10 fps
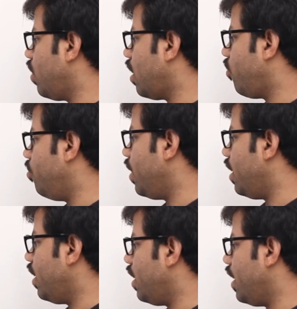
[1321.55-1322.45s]
1 of
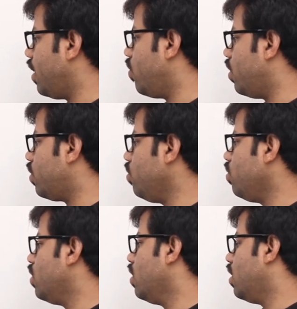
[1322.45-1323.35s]
B equal
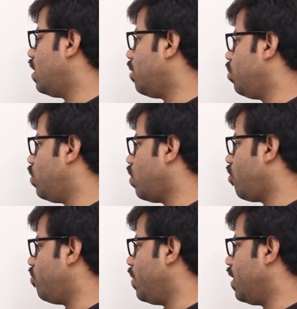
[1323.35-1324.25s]
to tuple 2
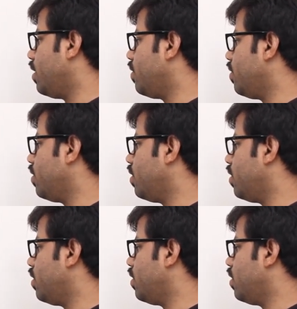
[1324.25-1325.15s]
of B.
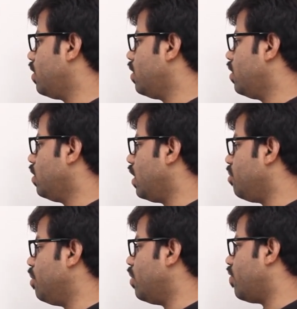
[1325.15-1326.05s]

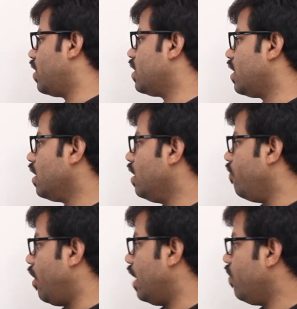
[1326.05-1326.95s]
Remember one thing,
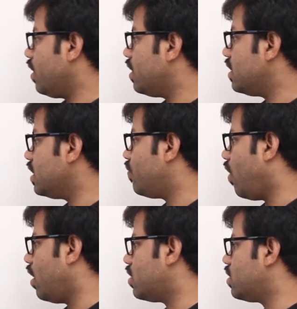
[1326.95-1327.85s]
whenever this is
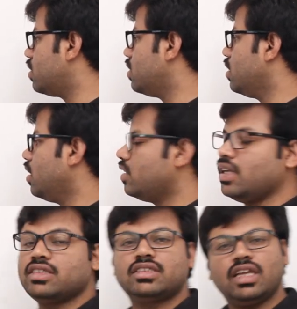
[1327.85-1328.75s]
false,
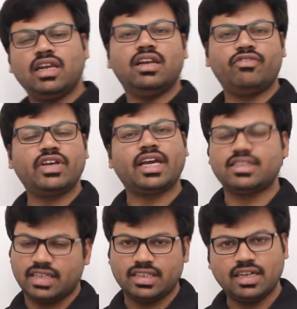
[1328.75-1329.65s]
then still we can
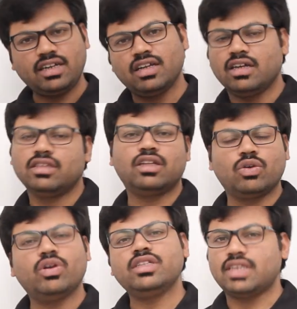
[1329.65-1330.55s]
say that the
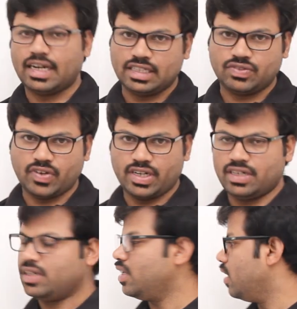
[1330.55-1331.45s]
rule is
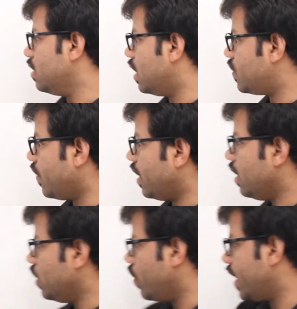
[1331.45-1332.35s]
satisfied. That's
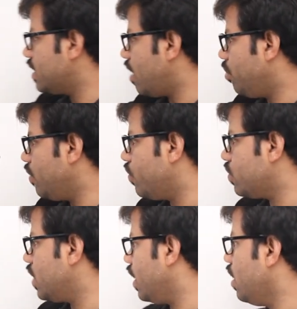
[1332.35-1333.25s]
why your example, if you
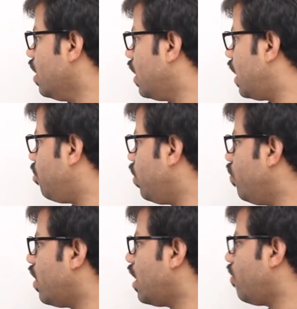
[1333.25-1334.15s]
see
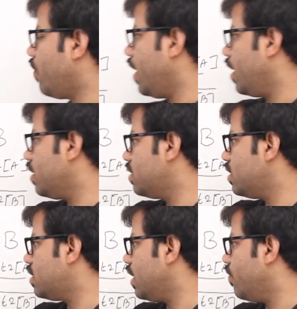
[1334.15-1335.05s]
tuple 1 of A, this
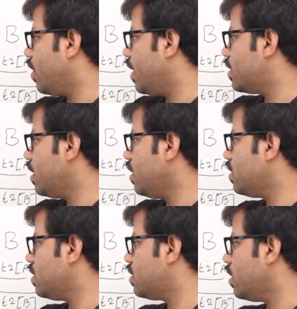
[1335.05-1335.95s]
is T1, let's say
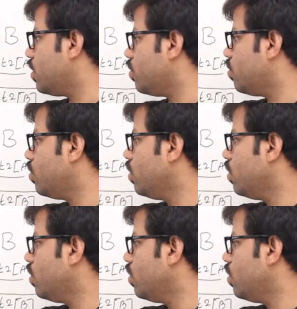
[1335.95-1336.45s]
this is T2.